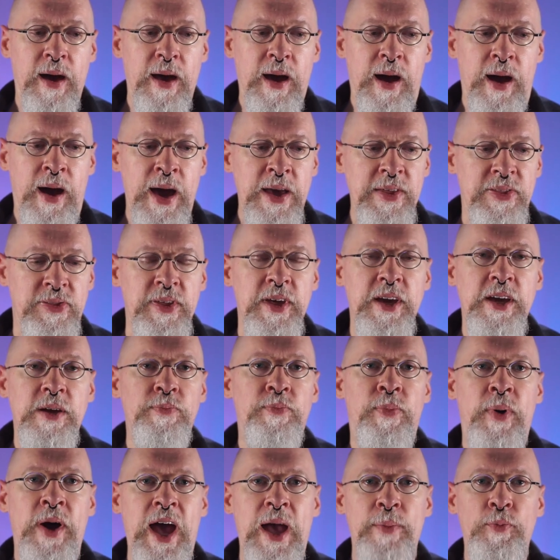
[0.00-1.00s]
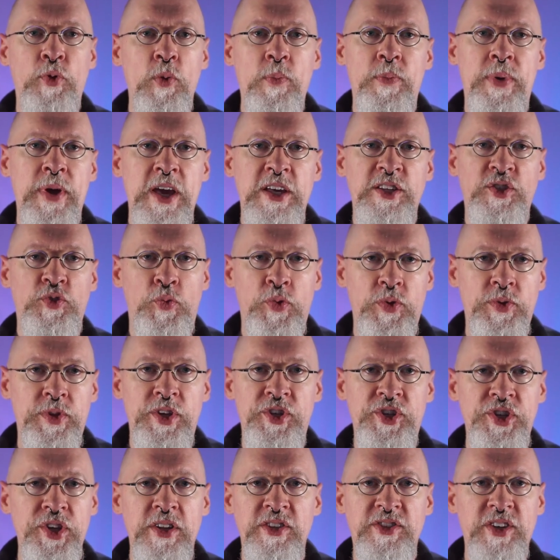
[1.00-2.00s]
I think Bible based
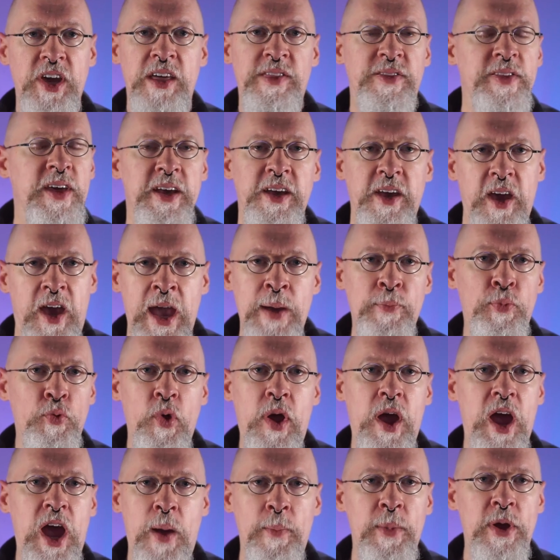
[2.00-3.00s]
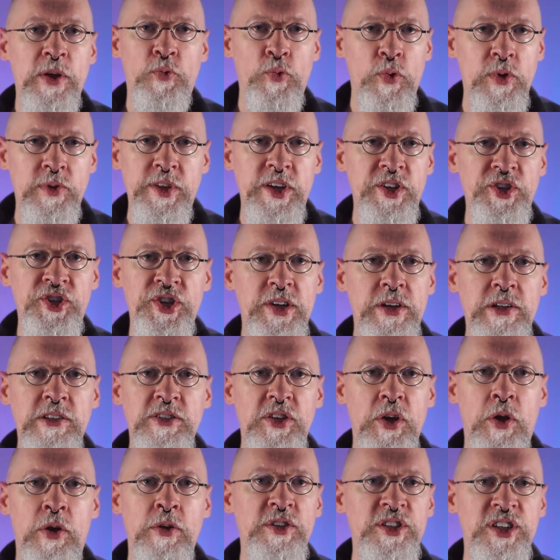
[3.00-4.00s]
religions, I think Abrahamic religions
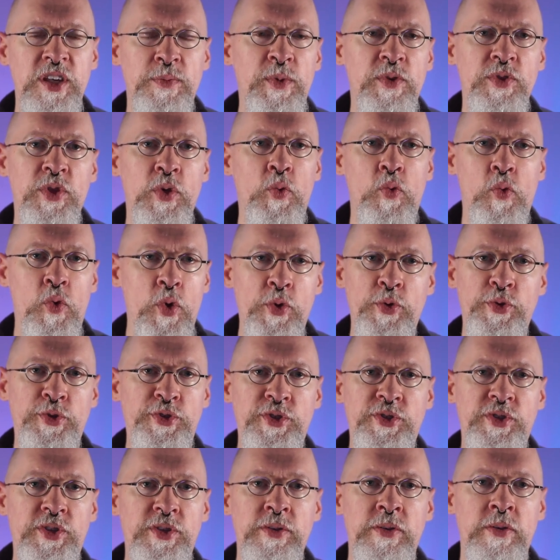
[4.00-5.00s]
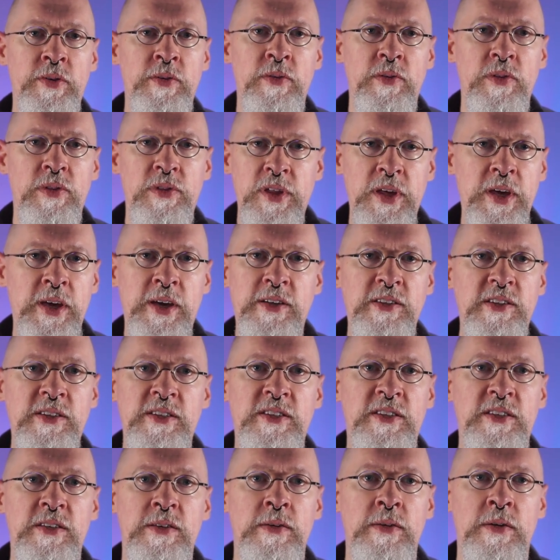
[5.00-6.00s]
are some of the worst
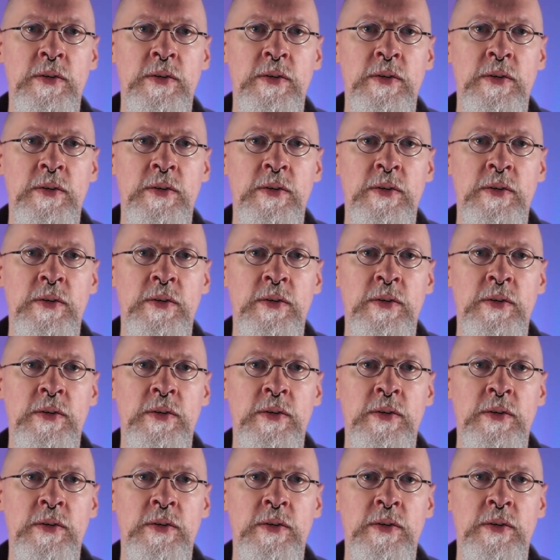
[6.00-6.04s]
things